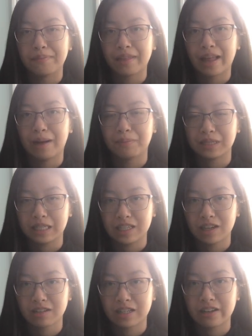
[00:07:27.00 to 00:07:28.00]
helping
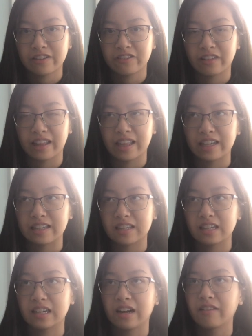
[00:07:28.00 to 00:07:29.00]
Joseph with
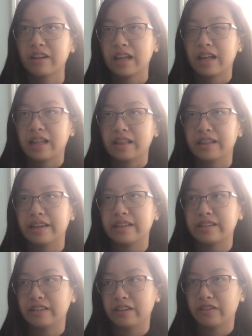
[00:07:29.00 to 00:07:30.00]
his,
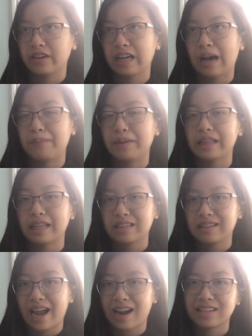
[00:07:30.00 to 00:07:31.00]
the silver cup and the
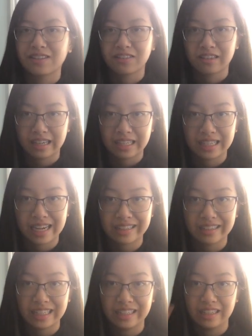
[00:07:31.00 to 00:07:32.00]
sacks of grain
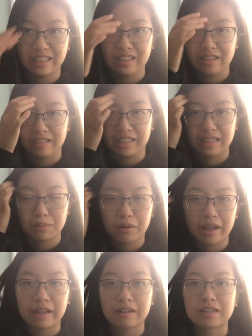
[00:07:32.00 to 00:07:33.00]
test he did to his
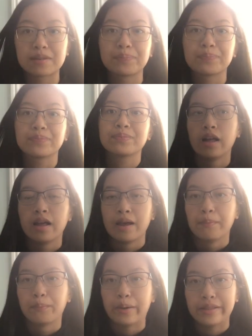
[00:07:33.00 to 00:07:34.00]
brothers.
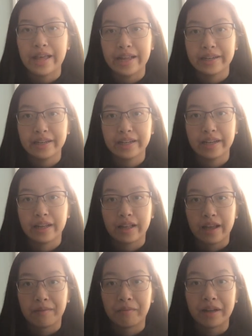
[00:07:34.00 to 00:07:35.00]
But then,
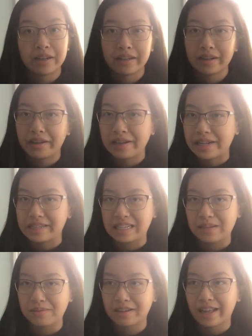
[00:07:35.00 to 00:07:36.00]
when it
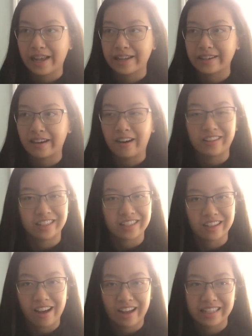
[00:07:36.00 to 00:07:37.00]
seems like all
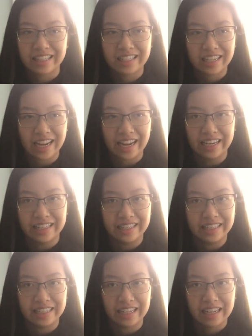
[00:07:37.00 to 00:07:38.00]
is lost
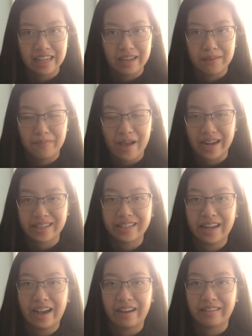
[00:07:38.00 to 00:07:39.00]
and Max
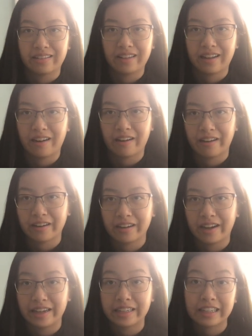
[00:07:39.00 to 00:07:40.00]
and Al are
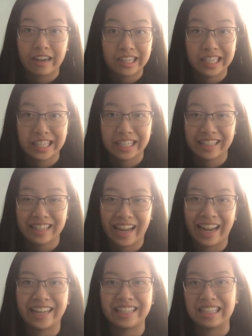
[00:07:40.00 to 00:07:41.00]
unconscious
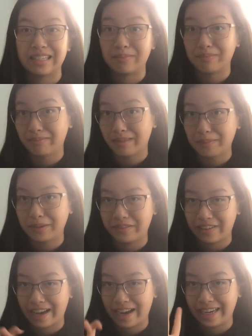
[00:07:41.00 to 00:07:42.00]
and
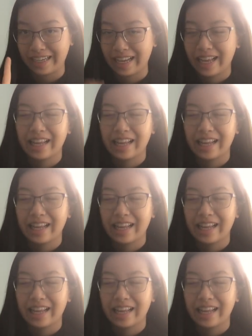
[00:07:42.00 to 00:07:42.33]
mummified,